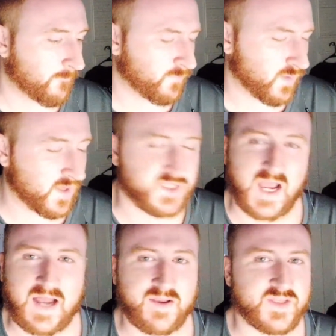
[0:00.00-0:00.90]
It's
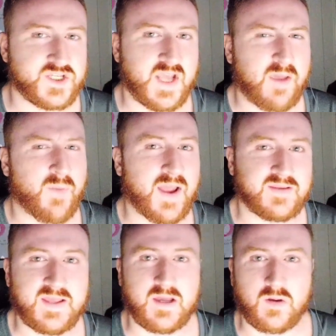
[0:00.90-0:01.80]
kind of the same
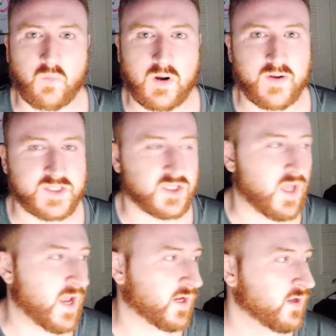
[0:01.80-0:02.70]
idea where it's
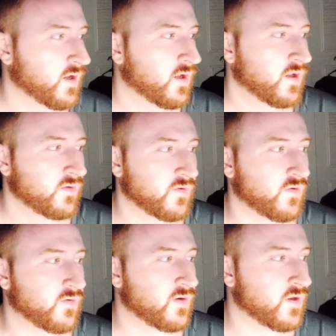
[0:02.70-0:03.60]
like,
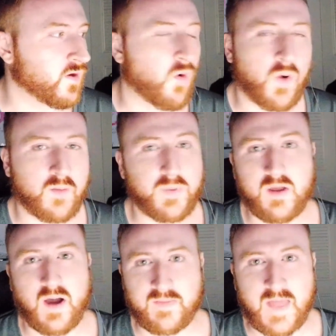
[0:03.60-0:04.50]
dude, you don't want to be
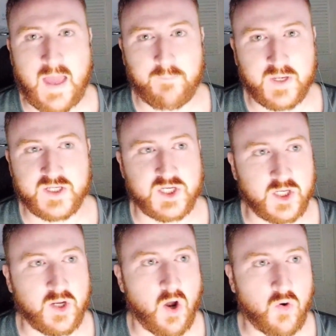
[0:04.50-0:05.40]
like that, because
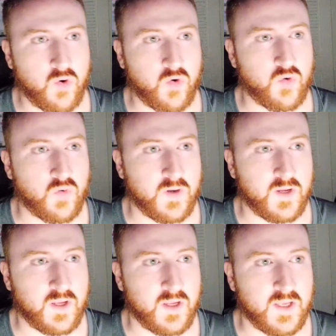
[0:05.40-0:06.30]
you know who
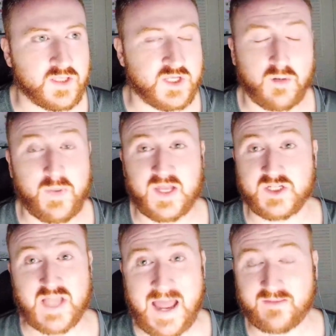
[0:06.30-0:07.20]
is going to be
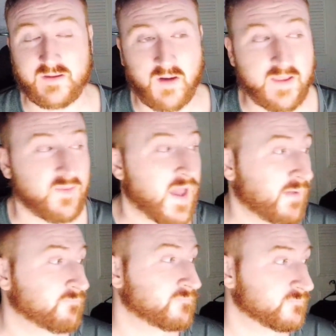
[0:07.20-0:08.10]
exactly like that?
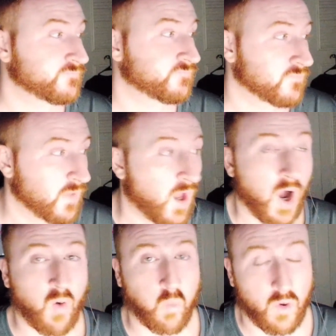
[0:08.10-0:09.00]

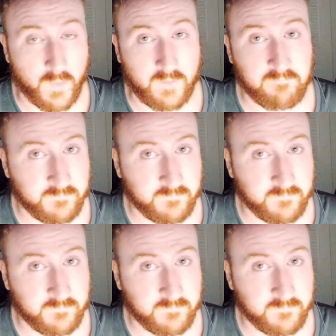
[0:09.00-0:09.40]
A woman.